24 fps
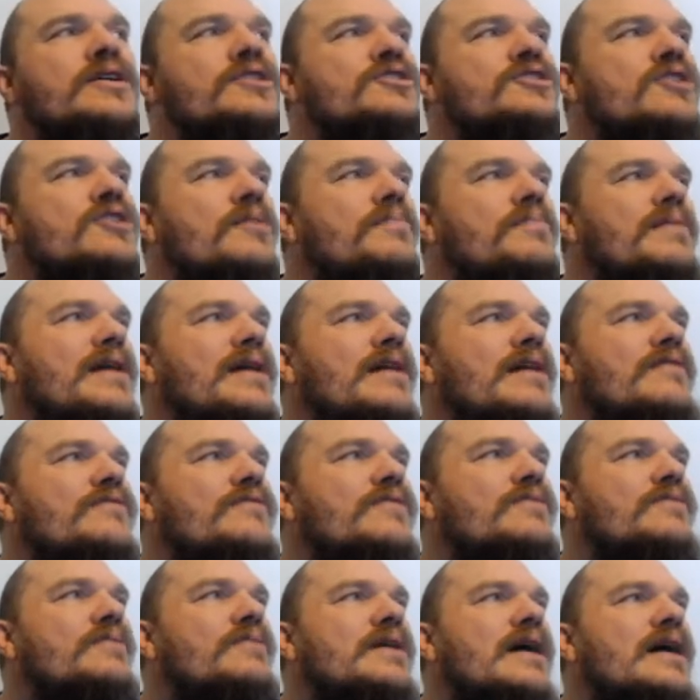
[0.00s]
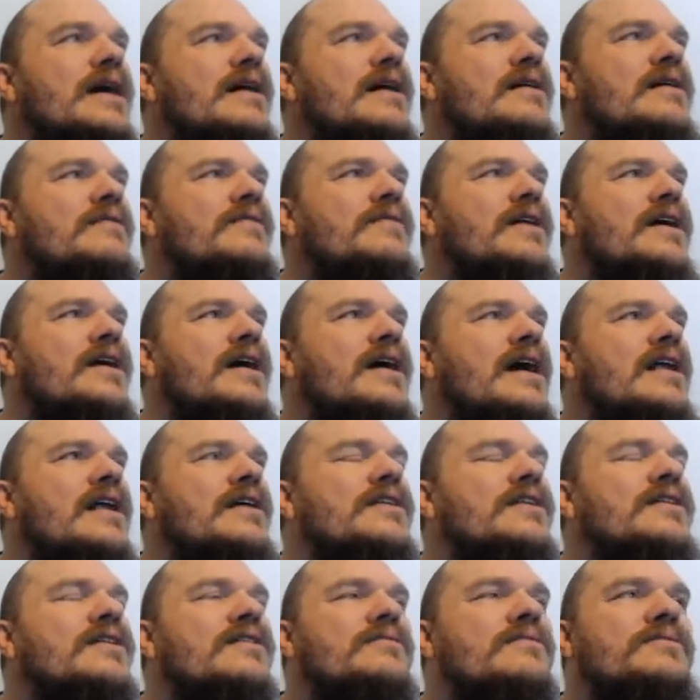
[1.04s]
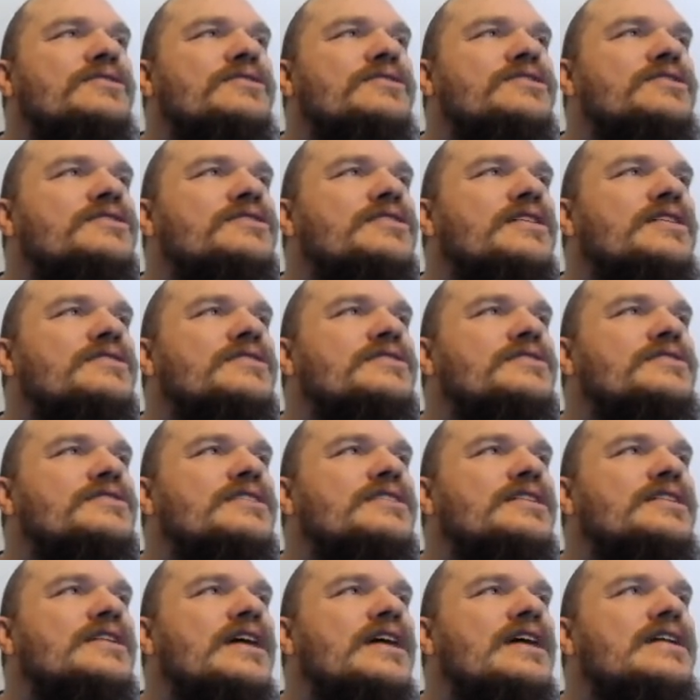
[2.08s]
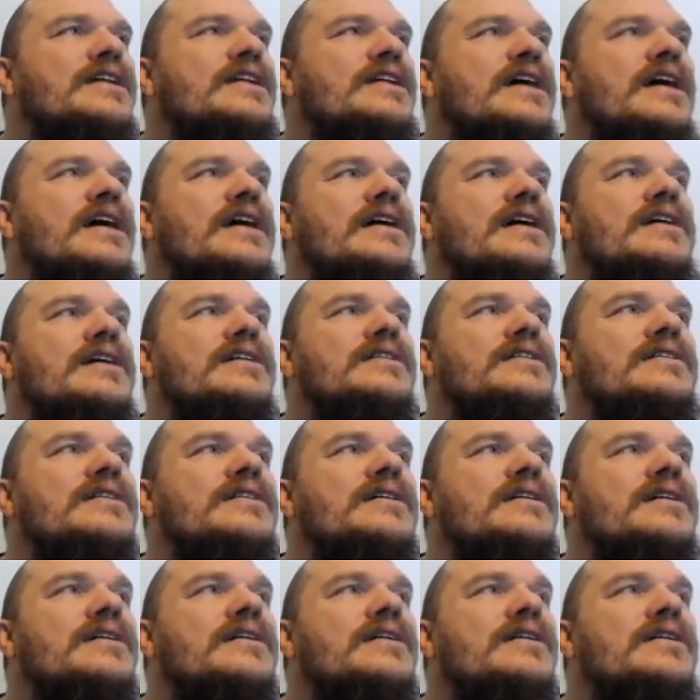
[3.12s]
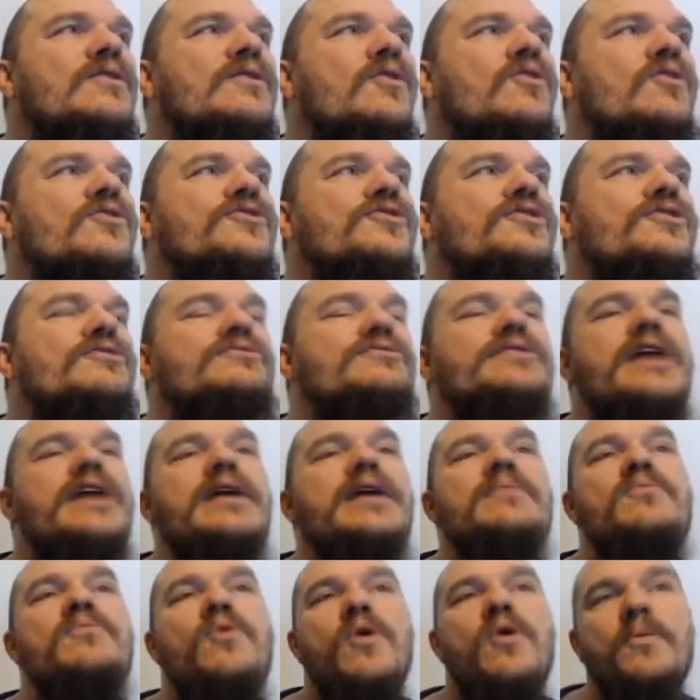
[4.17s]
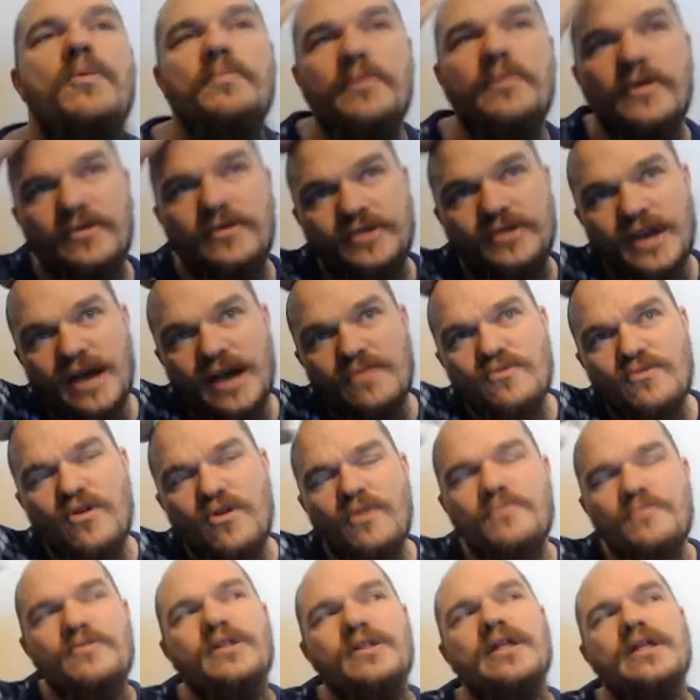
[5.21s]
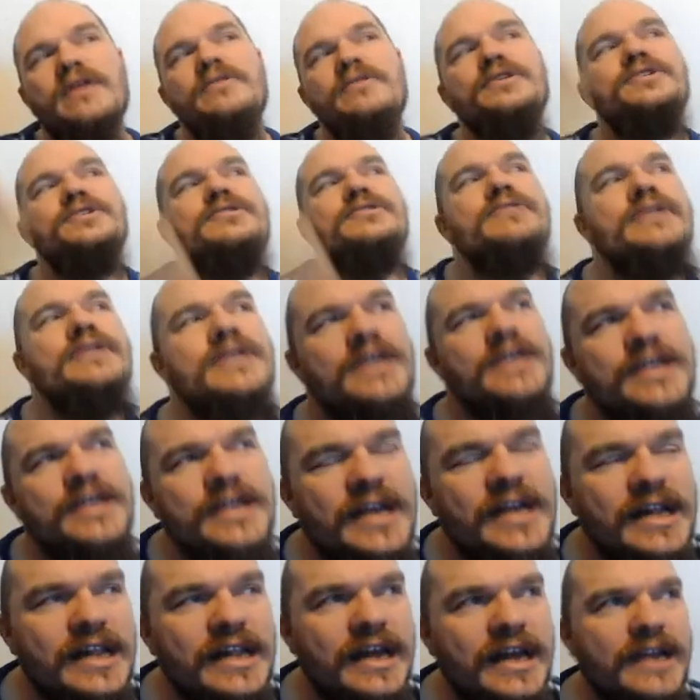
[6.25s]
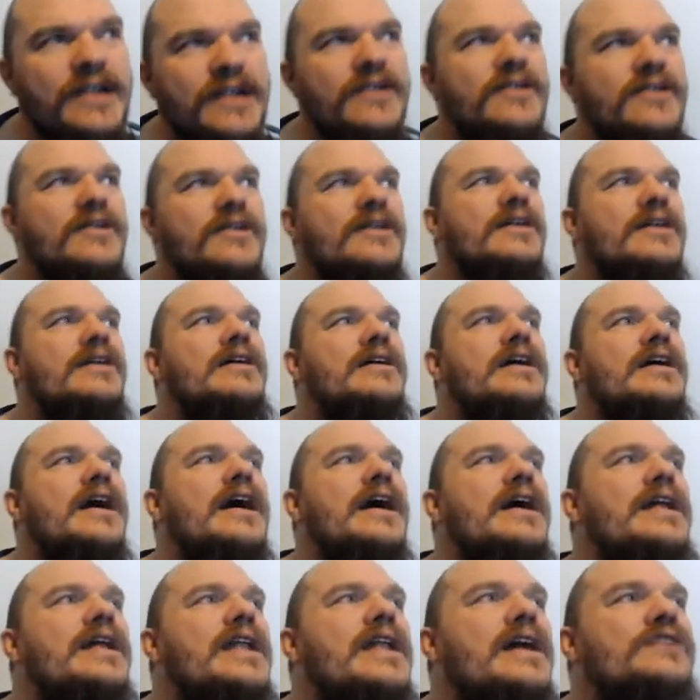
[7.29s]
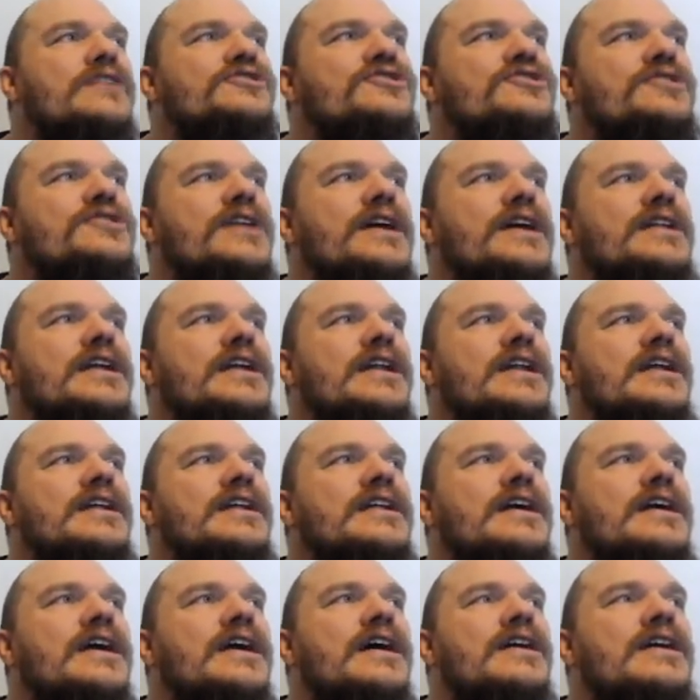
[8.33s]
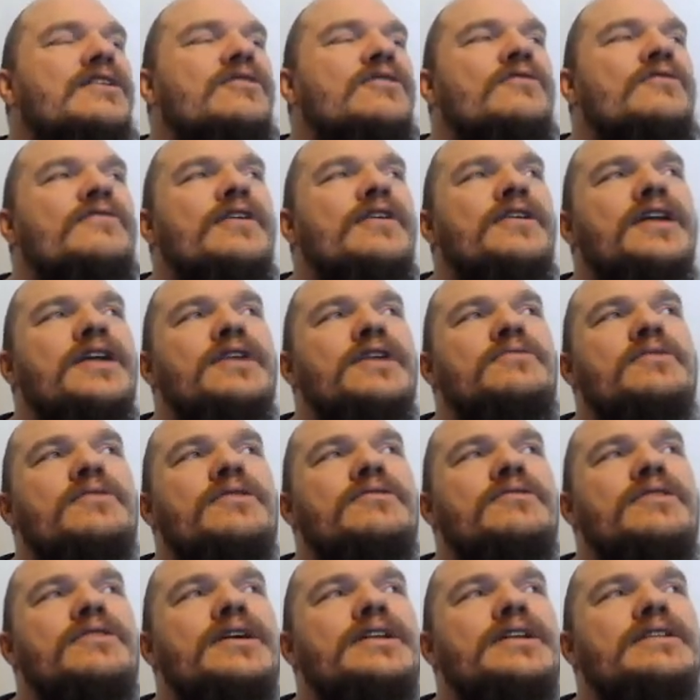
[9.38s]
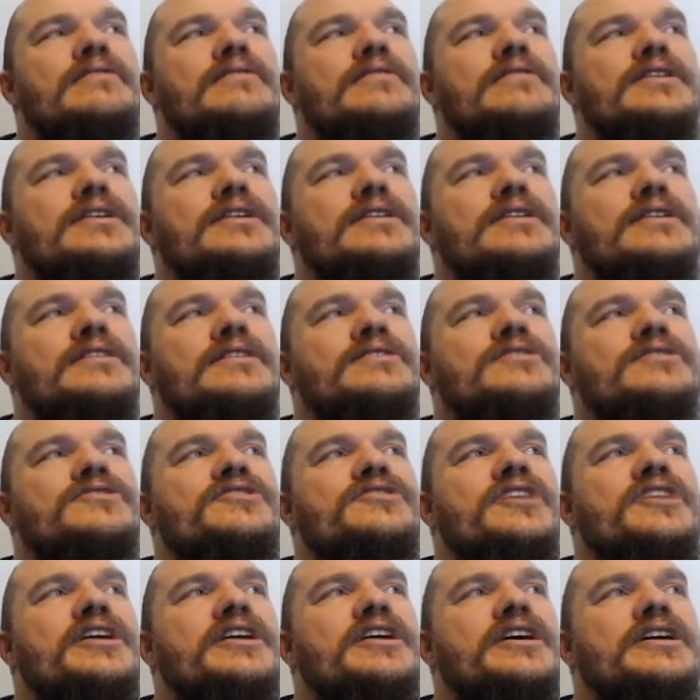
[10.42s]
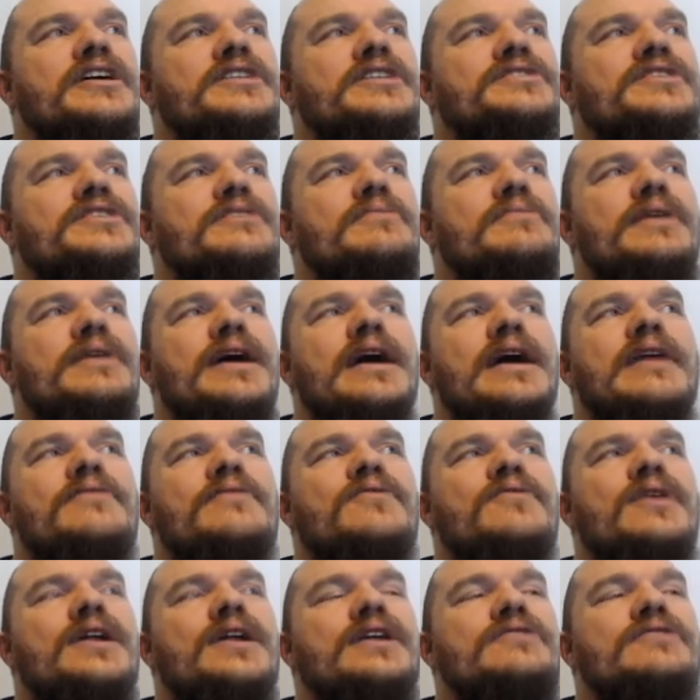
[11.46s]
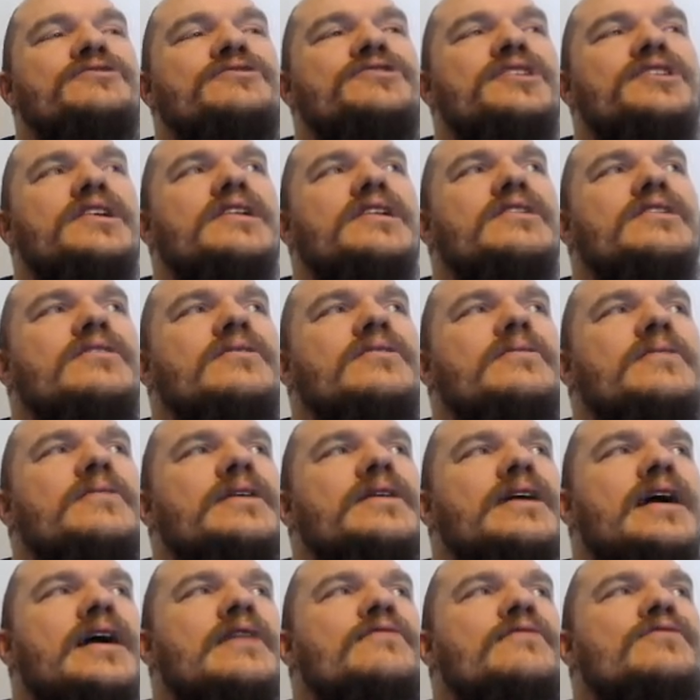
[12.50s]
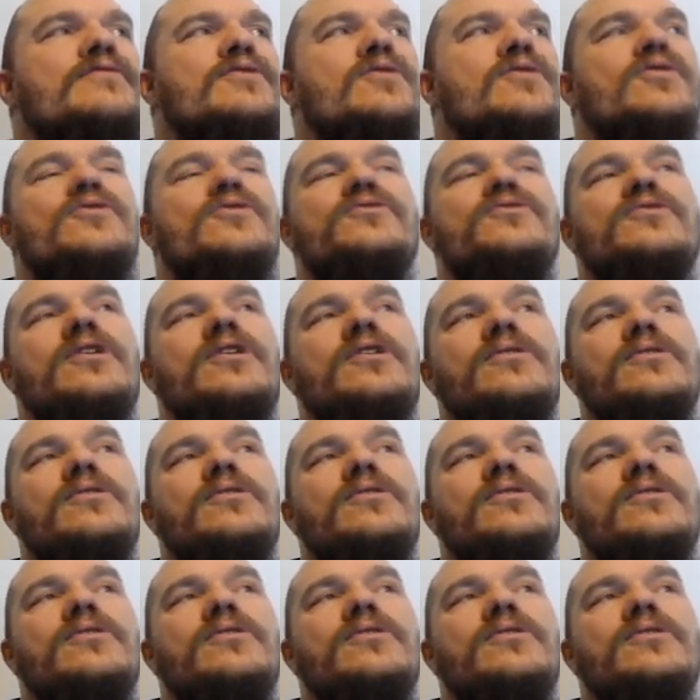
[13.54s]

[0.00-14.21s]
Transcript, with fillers: Top left, we have a calendar which just tells us the date and also time warp. Time warp we'll go into in detail later and next to that an indicator of our network connectivity. This is telling us that we have radio signal and full control.